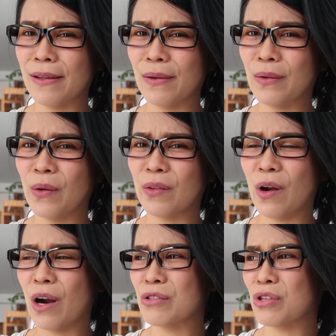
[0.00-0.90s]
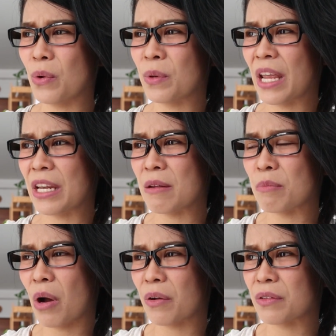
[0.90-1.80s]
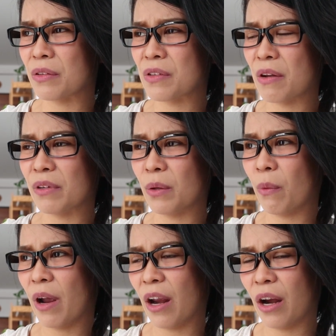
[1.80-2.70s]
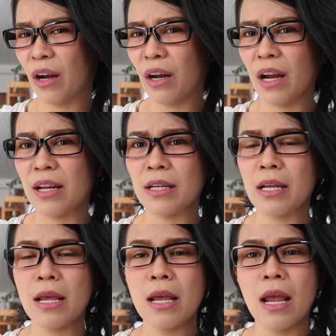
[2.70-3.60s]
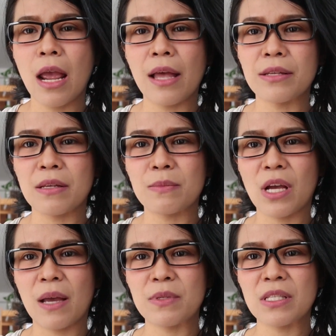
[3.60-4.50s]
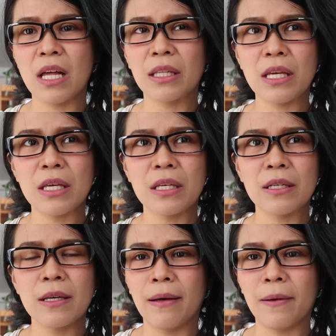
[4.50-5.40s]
You know, there are donating boxes everywhere, and sometimes selling